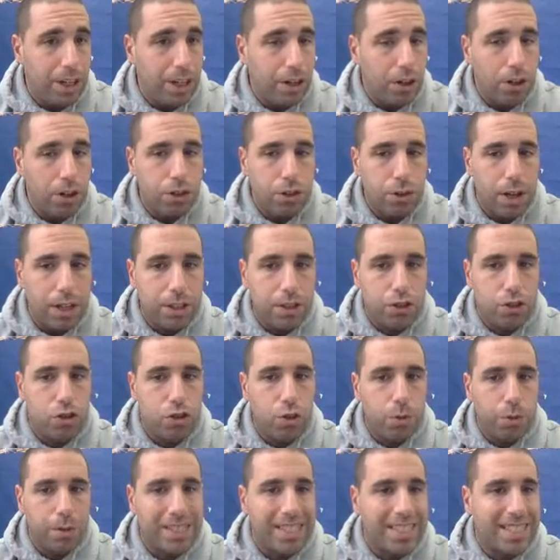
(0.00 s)
It also had to do
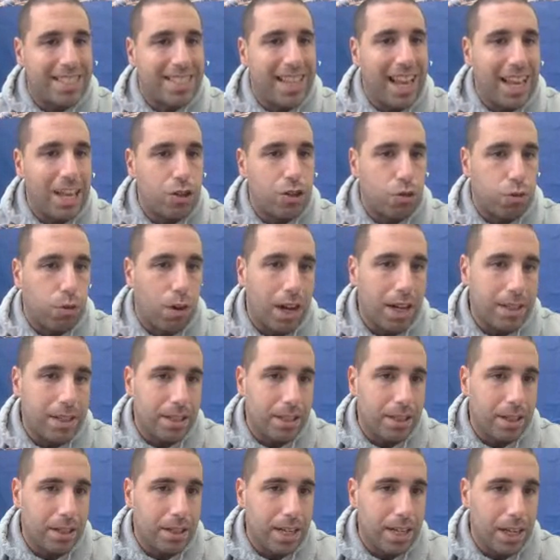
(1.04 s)
with states' rights
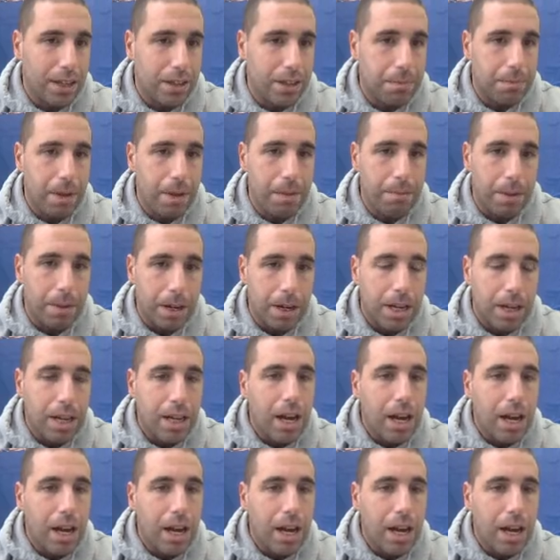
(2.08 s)
and the 10th Amendment.